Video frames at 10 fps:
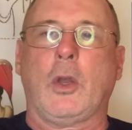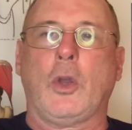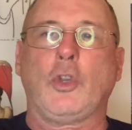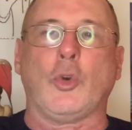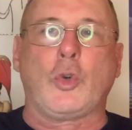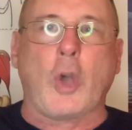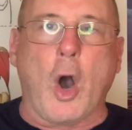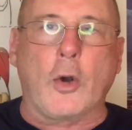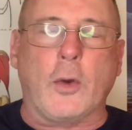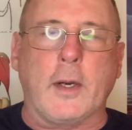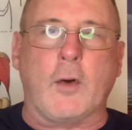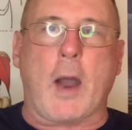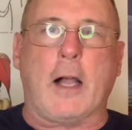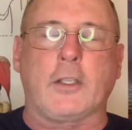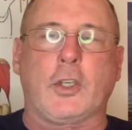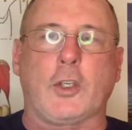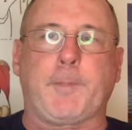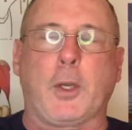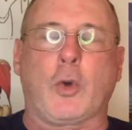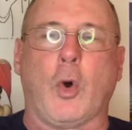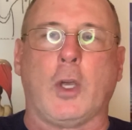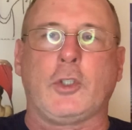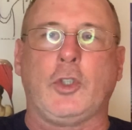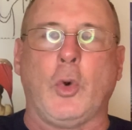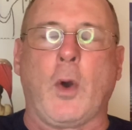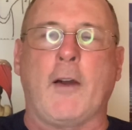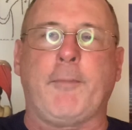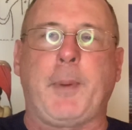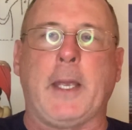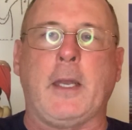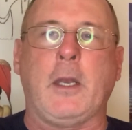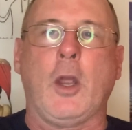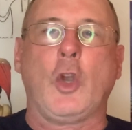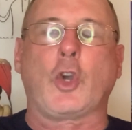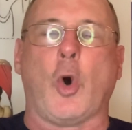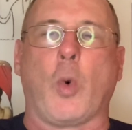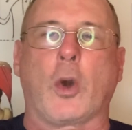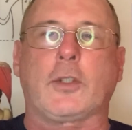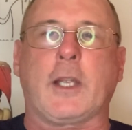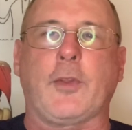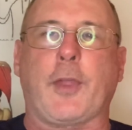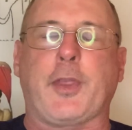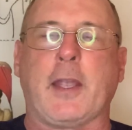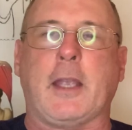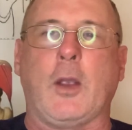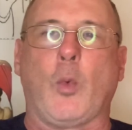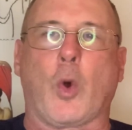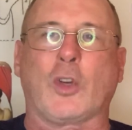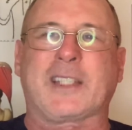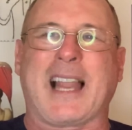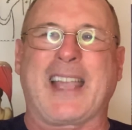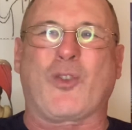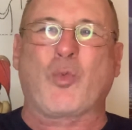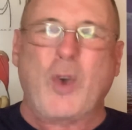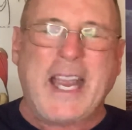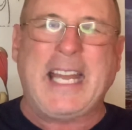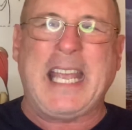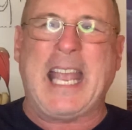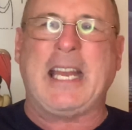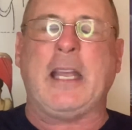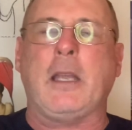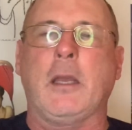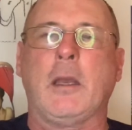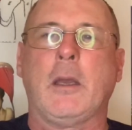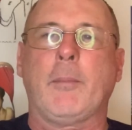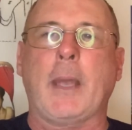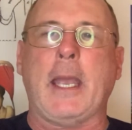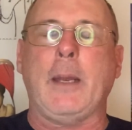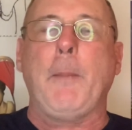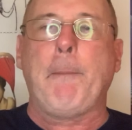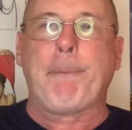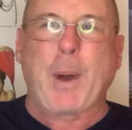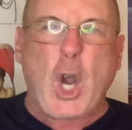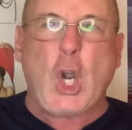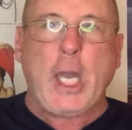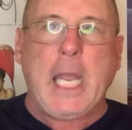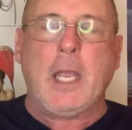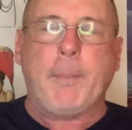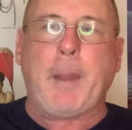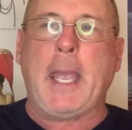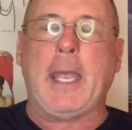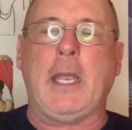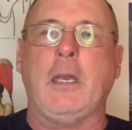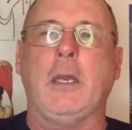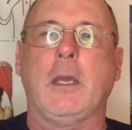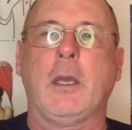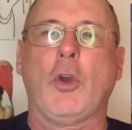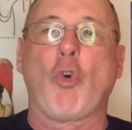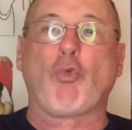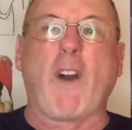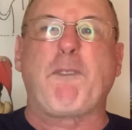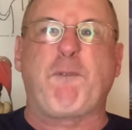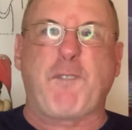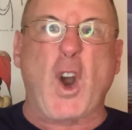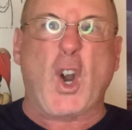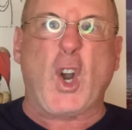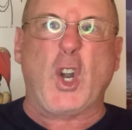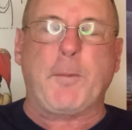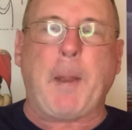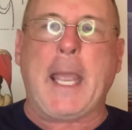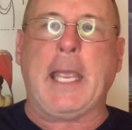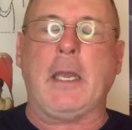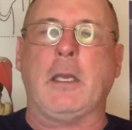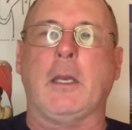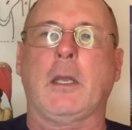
You go to a neurologist because you have been coerced into thinking words like radiating pain, burning pain, referred pain.